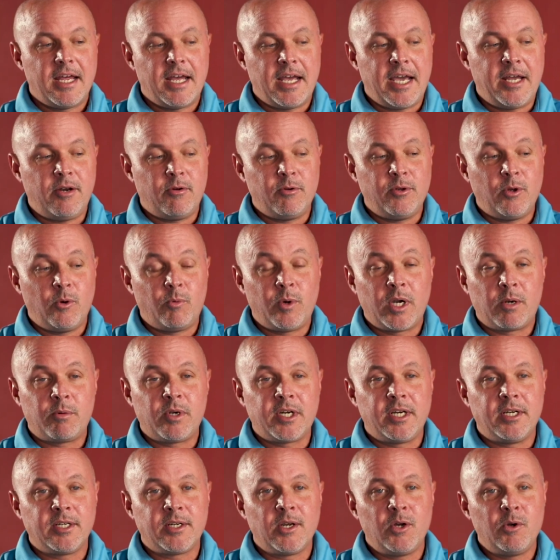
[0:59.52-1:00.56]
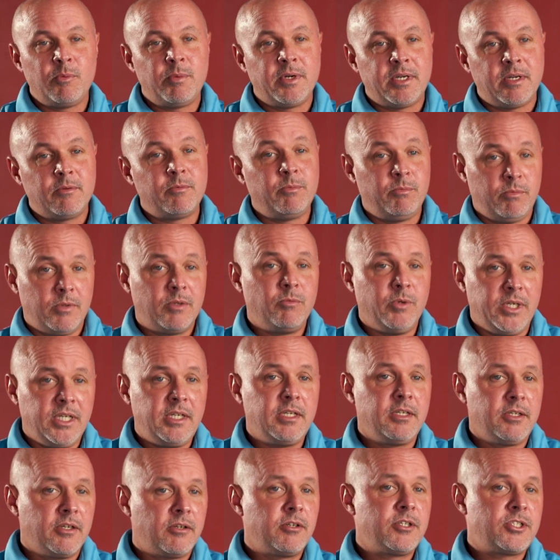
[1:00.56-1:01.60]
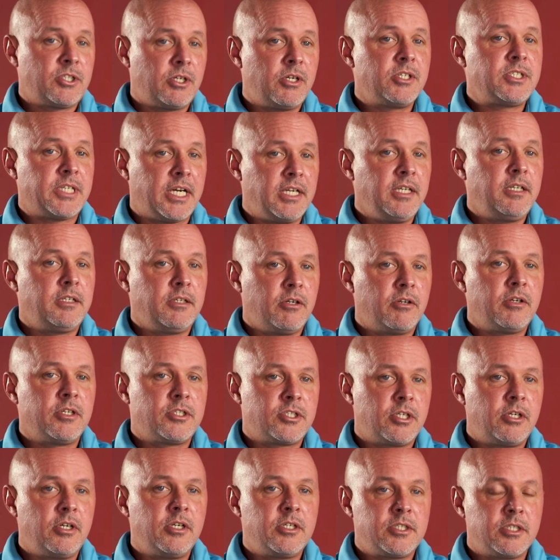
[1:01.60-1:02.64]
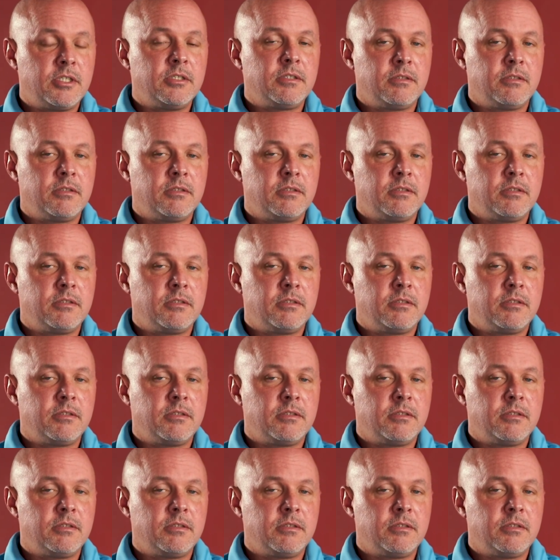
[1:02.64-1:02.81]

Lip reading: I don't know where we're going to go, but we need to go to church. I need to go to church.